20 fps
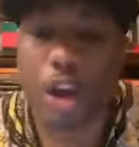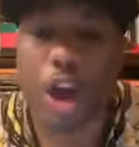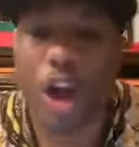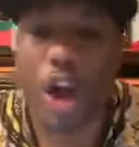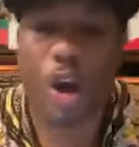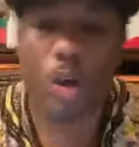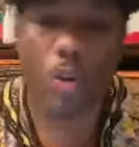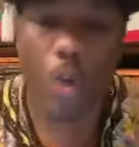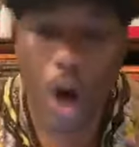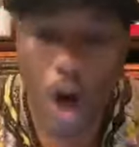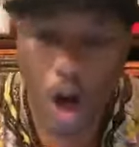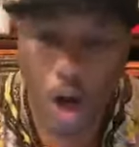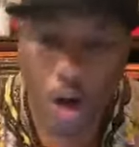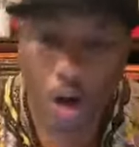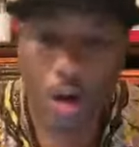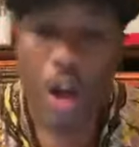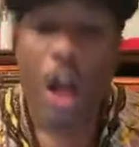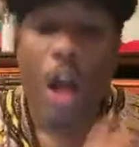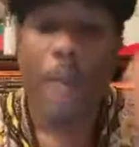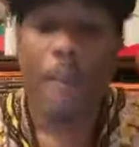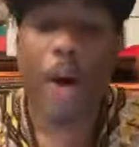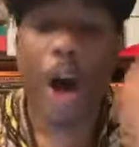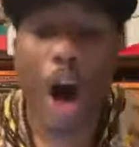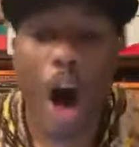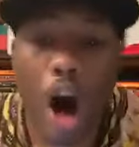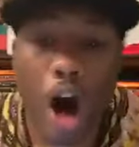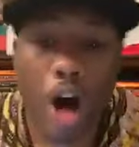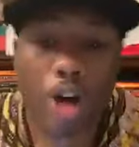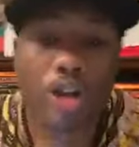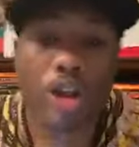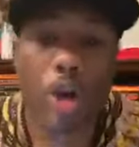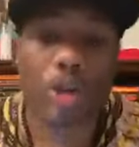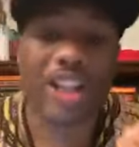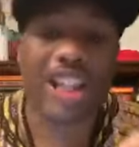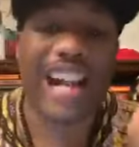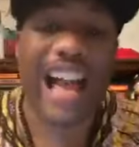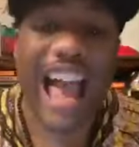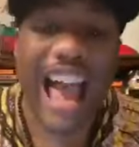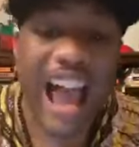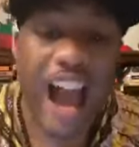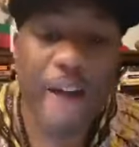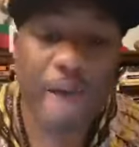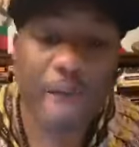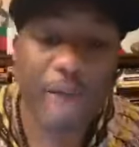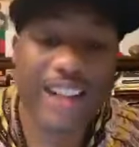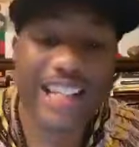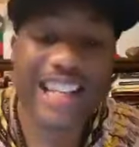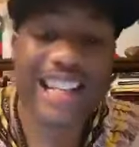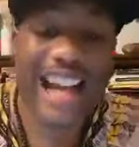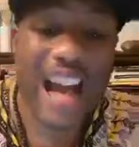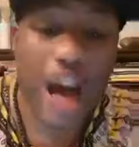third world, but also to the African